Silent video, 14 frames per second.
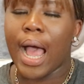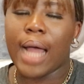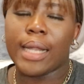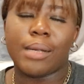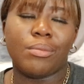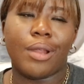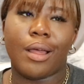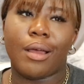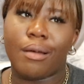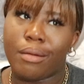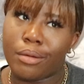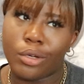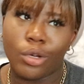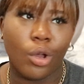and i'm like
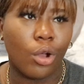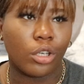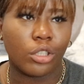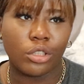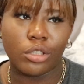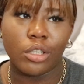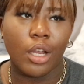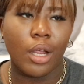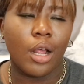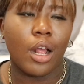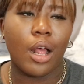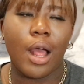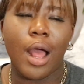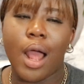oh gosh
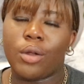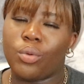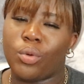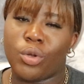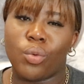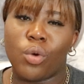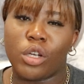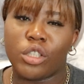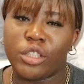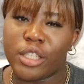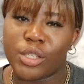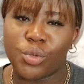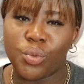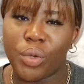i don't want to wash
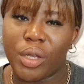this